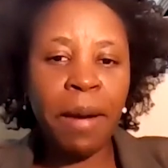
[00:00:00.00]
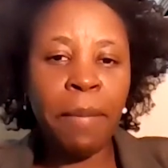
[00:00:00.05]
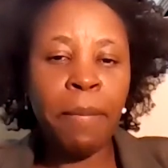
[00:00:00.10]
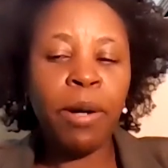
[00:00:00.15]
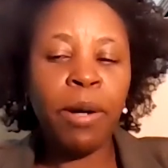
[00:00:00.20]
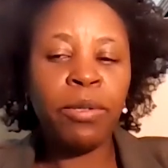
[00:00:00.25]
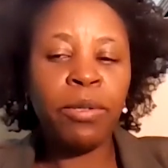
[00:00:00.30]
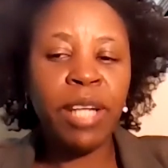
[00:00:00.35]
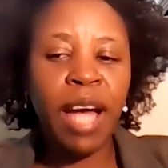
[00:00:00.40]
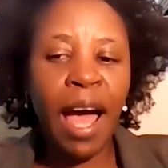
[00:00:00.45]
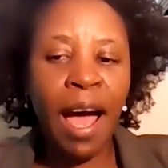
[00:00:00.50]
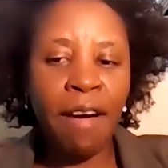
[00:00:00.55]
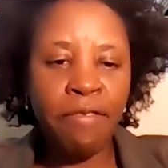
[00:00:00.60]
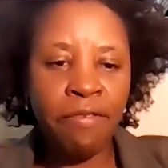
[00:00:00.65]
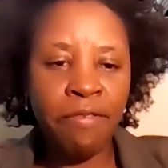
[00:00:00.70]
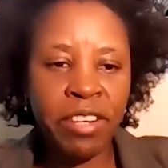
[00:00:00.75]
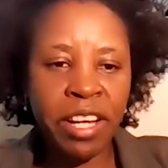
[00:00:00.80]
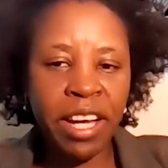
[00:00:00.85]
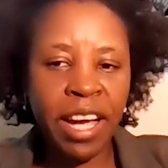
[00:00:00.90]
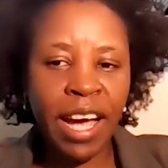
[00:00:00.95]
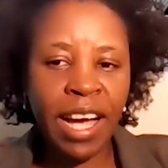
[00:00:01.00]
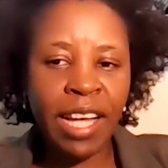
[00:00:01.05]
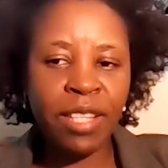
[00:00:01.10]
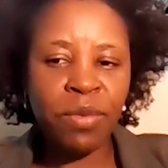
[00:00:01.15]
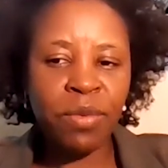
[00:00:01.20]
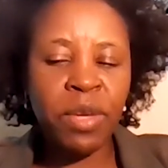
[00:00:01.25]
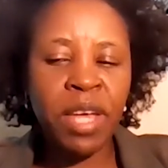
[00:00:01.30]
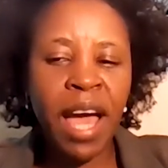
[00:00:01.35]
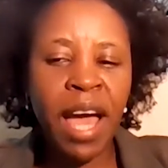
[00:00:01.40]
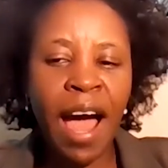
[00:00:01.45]
about Africans,
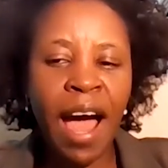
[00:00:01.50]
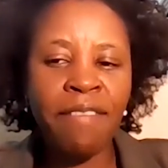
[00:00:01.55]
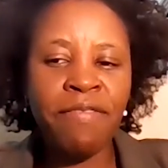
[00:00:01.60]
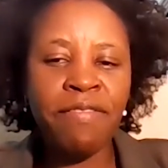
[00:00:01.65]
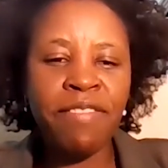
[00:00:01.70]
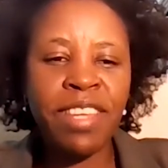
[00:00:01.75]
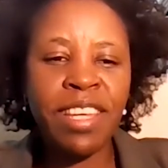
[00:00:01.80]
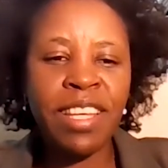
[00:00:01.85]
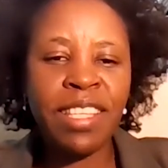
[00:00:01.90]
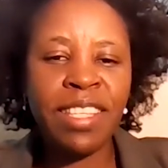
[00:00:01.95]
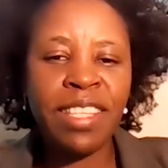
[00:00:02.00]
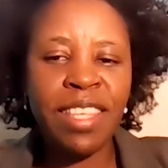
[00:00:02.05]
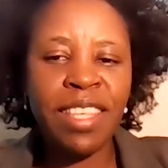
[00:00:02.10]
we have this